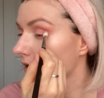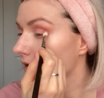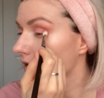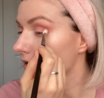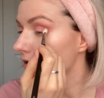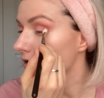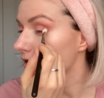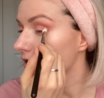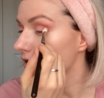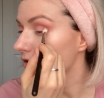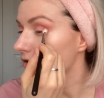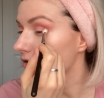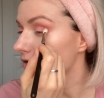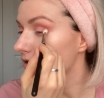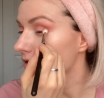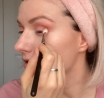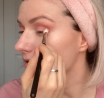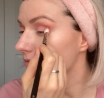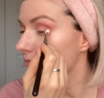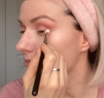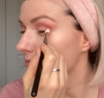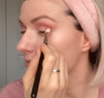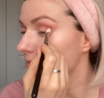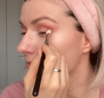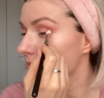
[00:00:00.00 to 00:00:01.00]
So I just
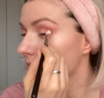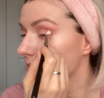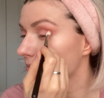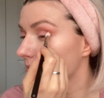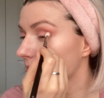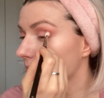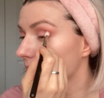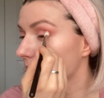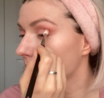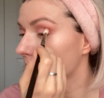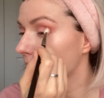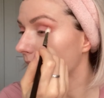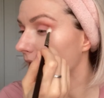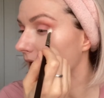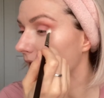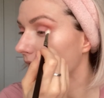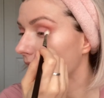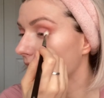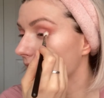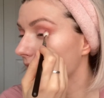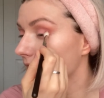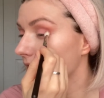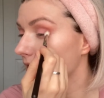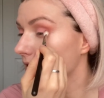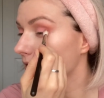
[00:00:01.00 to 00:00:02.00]

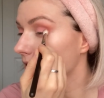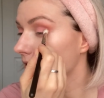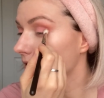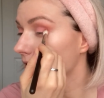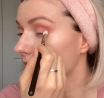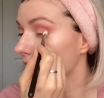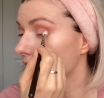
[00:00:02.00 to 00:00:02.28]
pat it on